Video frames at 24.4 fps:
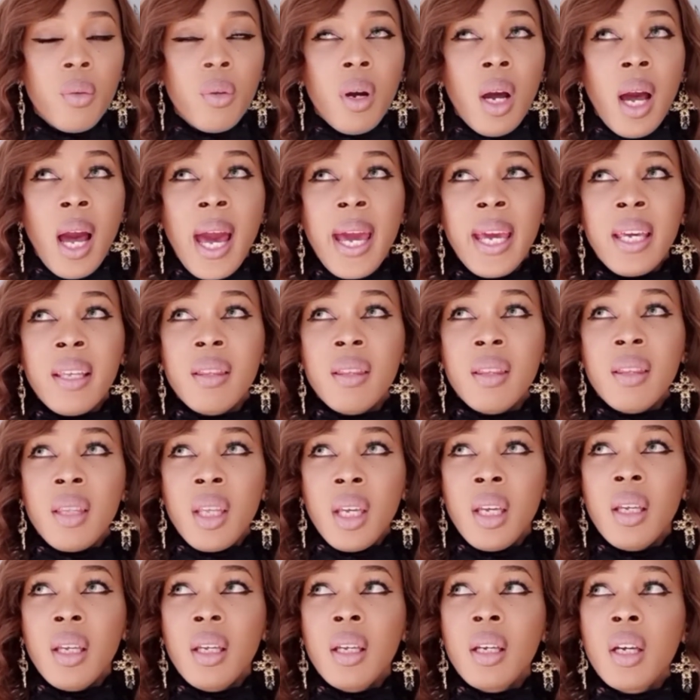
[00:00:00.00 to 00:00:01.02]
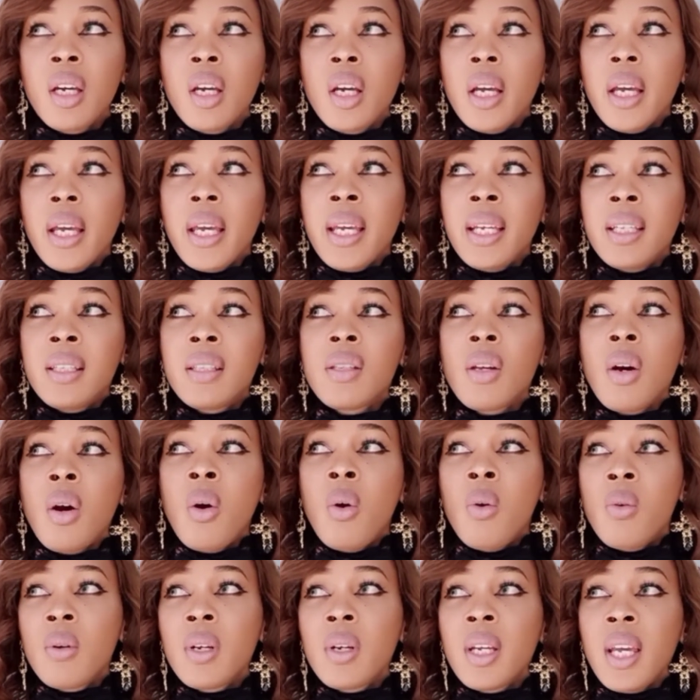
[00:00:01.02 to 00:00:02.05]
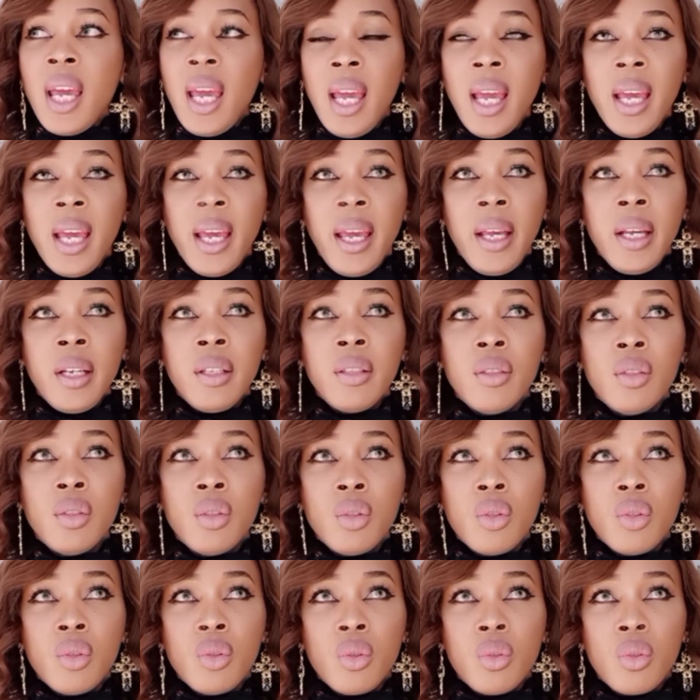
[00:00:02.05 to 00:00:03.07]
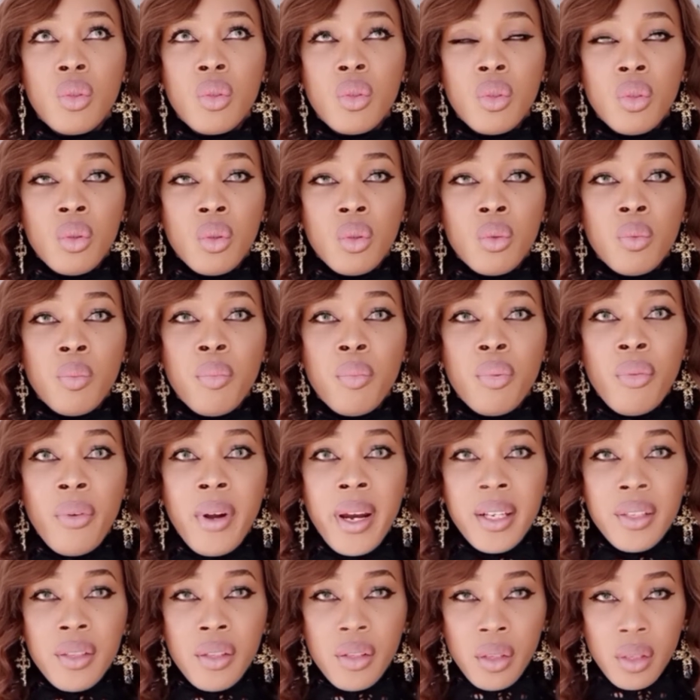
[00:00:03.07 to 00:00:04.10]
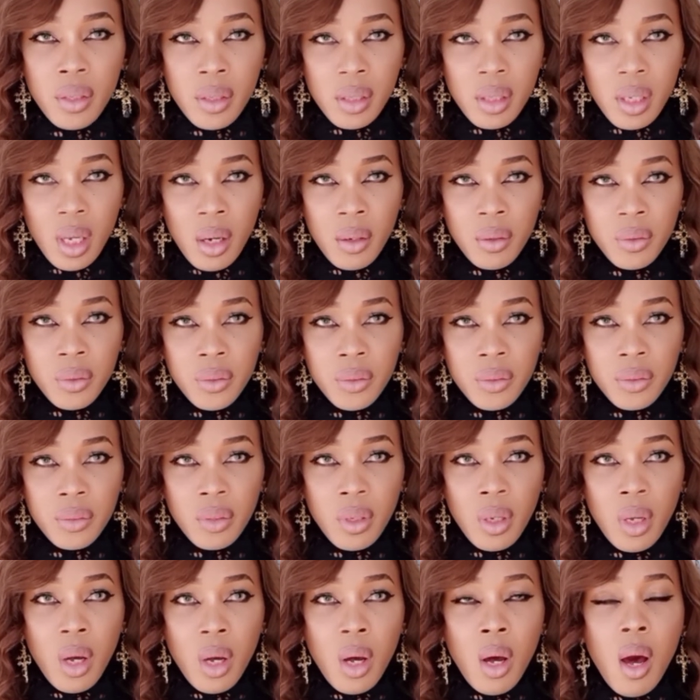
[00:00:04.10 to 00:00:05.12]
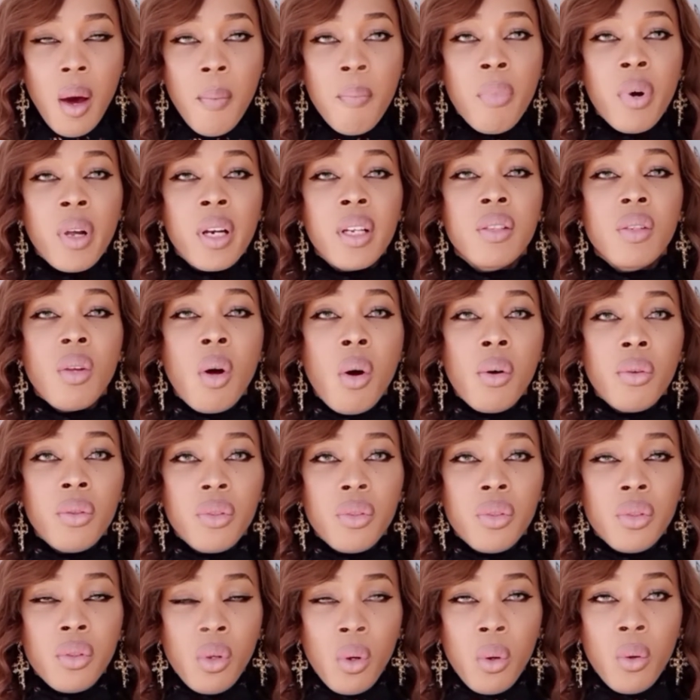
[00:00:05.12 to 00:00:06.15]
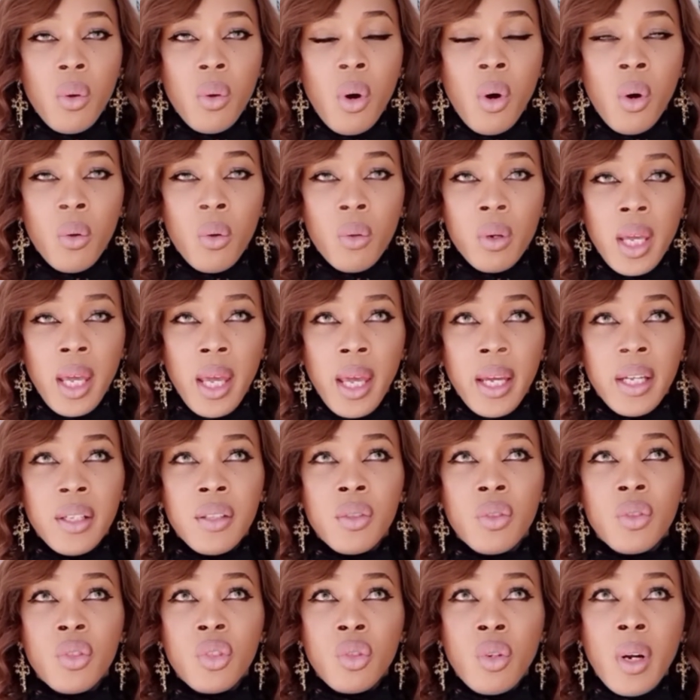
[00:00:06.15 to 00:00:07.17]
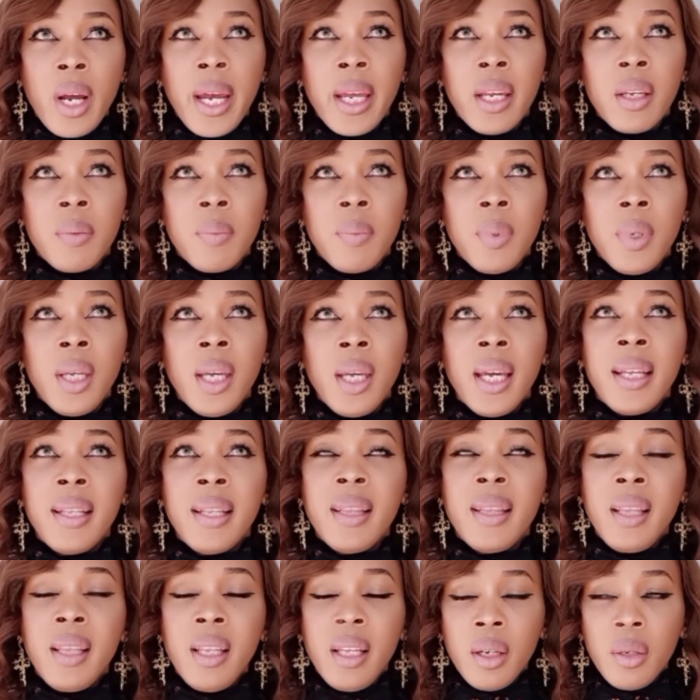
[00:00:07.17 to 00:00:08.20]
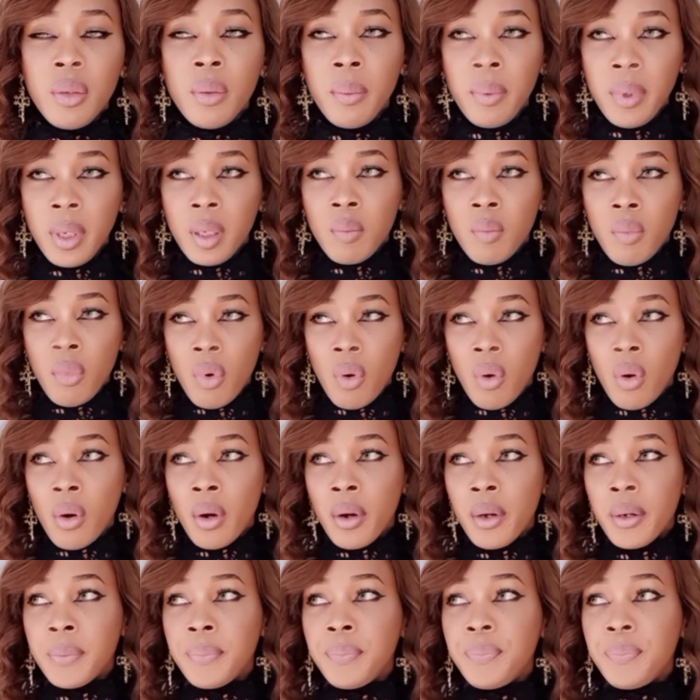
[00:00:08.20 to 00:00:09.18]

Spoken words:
I think it's okay to brace yourself, but it's also okay to try to be a little bit more,